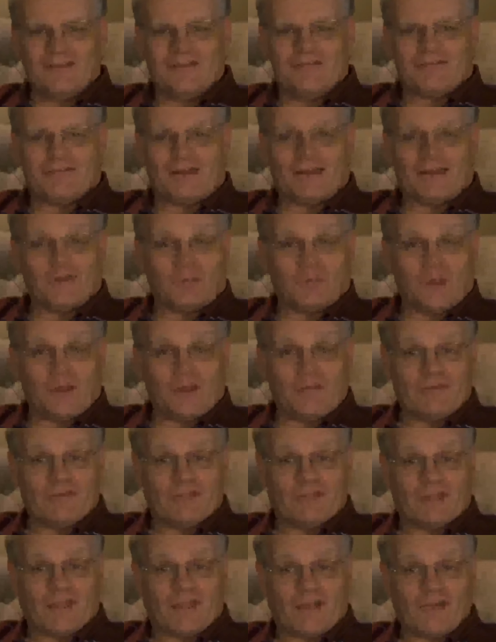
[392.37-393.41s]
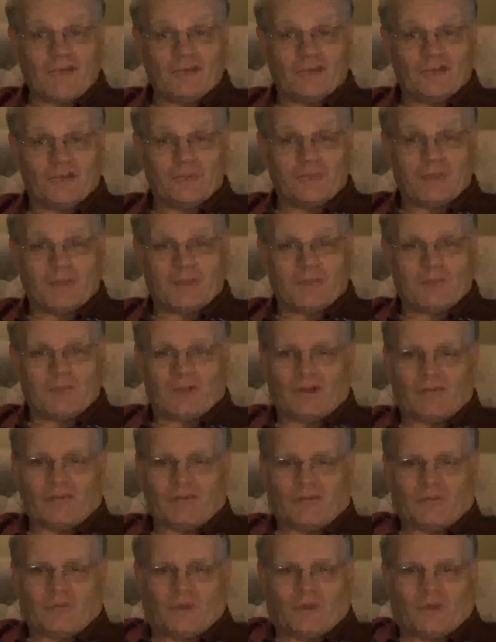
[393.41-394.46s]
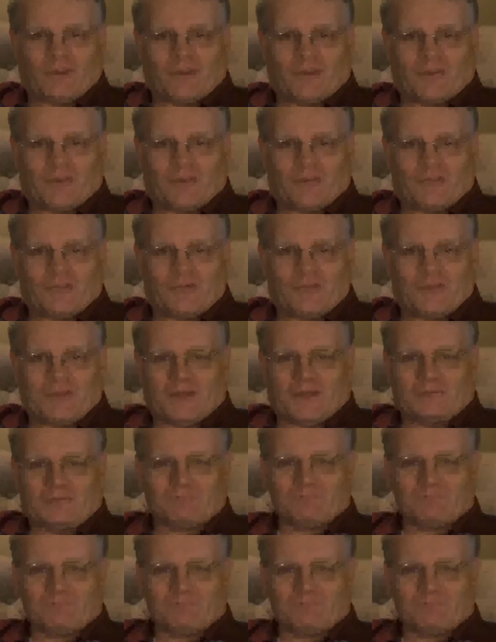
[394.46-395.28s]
find a way of encouraging me in whatever it was I was doing.